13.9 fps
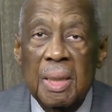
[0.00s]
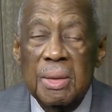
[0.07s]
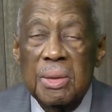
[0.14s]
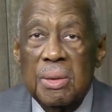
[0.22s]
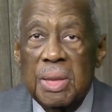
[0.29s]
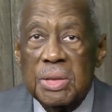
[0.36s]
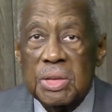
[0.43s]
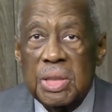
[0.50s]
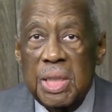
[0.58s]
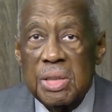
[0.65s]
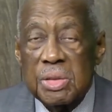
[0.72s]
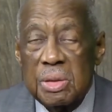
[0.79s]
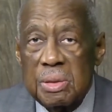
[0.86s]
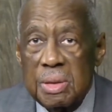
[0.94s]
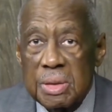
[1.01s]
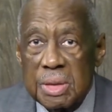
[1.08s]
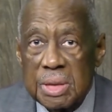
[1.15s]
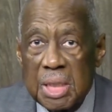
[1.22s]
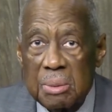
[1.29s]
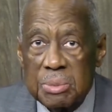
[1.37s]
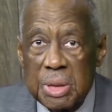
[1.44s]
You know, education is a
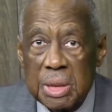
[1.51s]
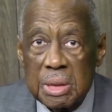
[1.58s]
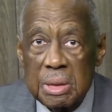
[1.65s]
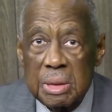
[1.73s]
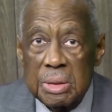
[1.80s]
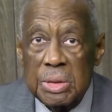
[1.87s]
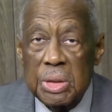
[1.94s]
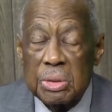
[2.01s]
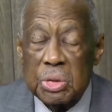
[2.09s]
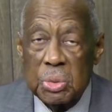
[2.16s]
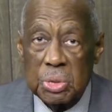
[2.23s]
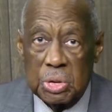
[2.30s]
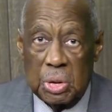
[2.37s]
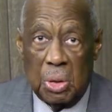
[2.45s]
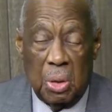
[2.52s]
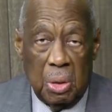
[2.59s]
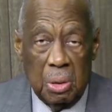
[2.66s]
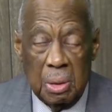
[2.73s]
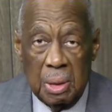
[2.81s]
subject dear to us all.